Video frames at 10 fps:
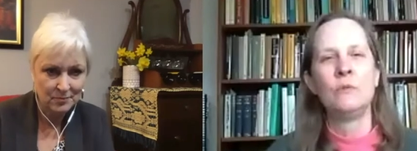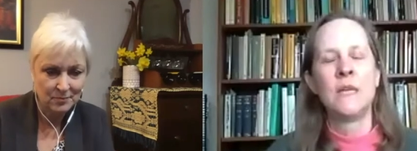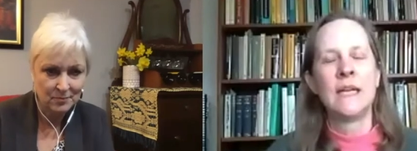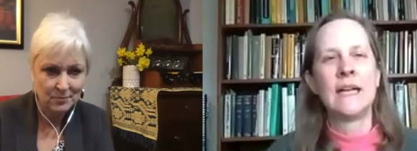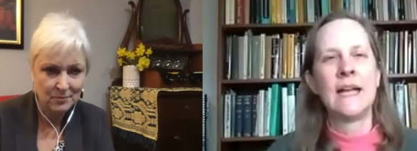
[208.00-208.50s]

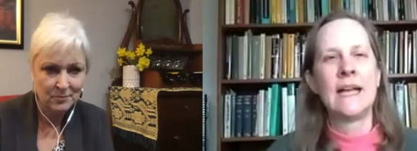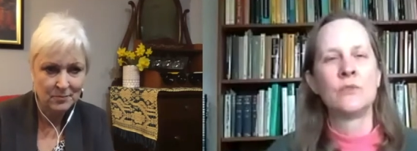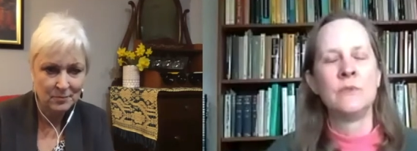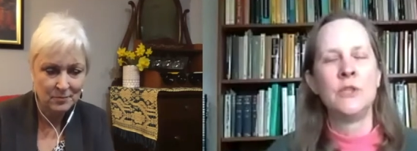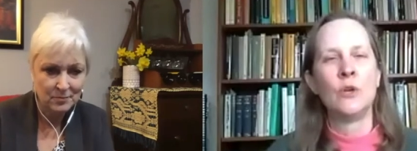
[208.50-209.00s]
Speaker 1: uh, has
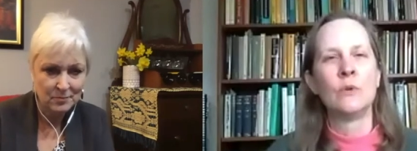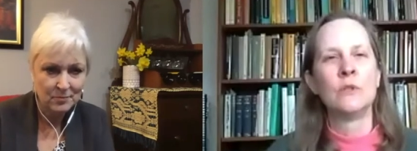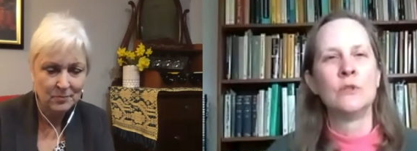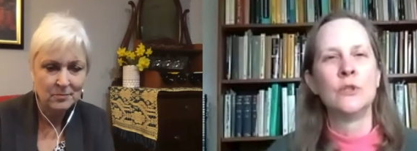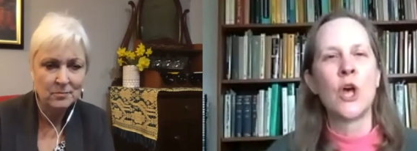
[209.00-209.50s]
you know
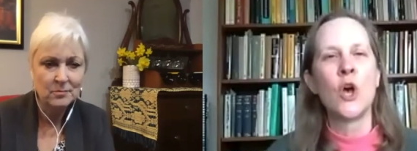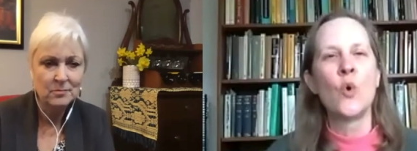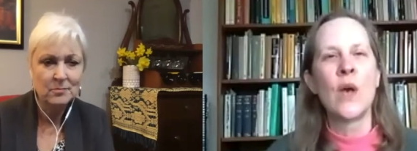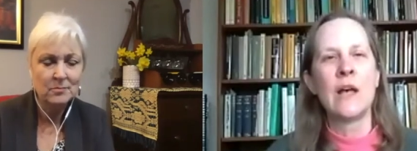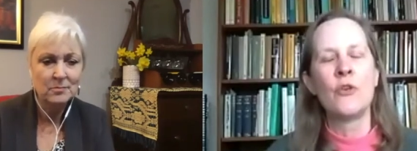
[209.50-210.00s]
low
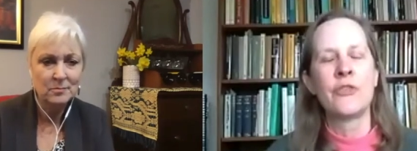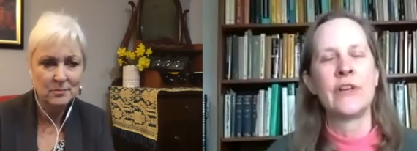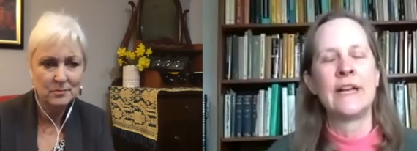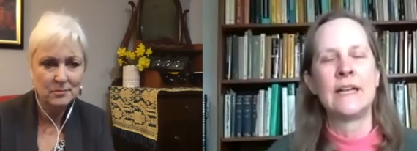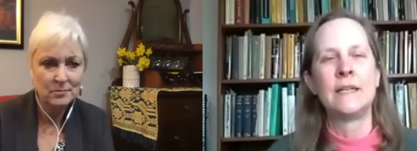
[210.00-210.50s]
health
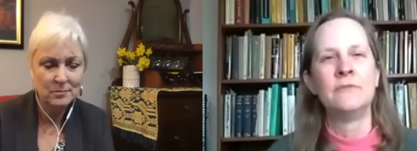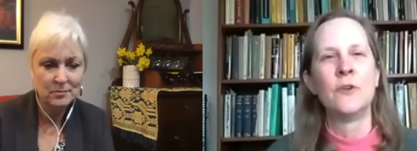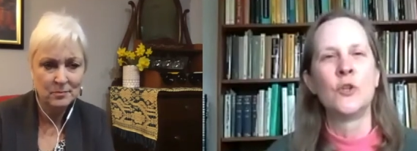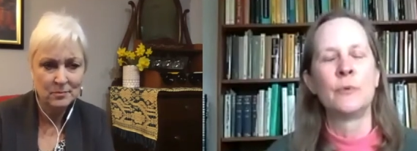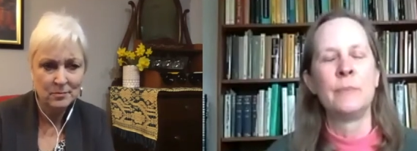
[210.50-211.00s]
uh,
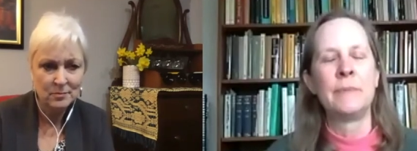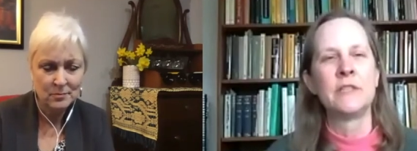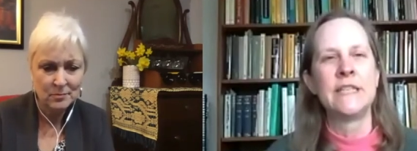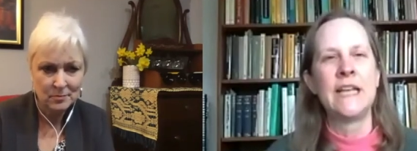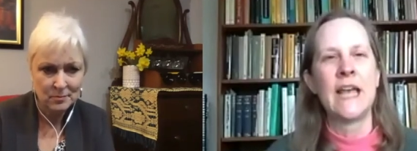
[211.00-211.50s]

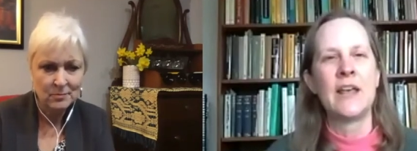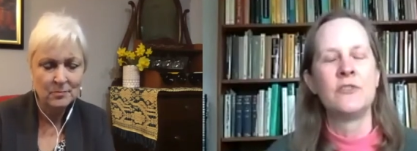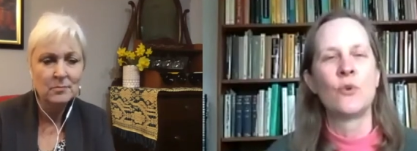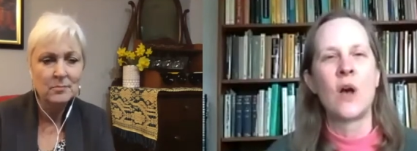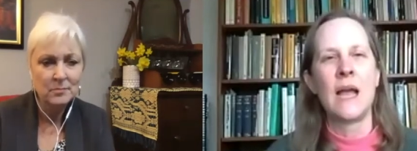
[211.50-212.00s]
vulnerability, and
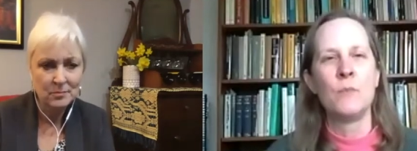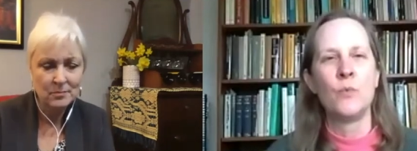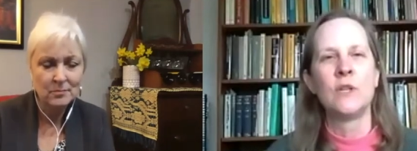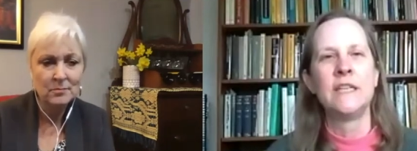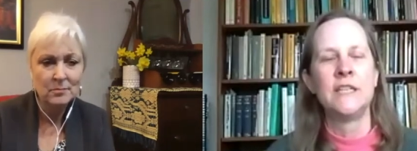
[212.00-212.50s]
so I'm
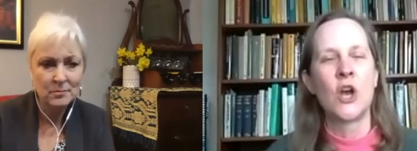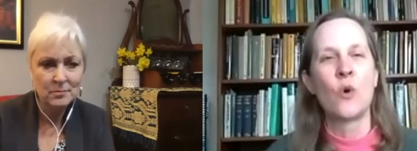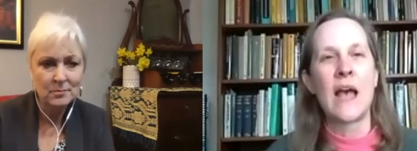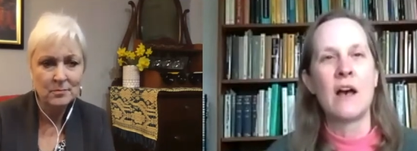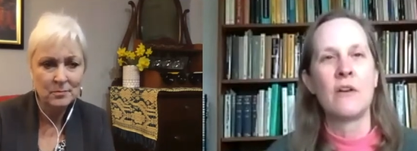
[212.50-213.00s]
willing to
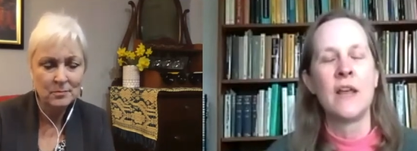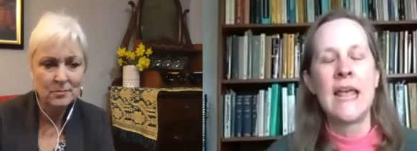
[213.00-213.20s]
go out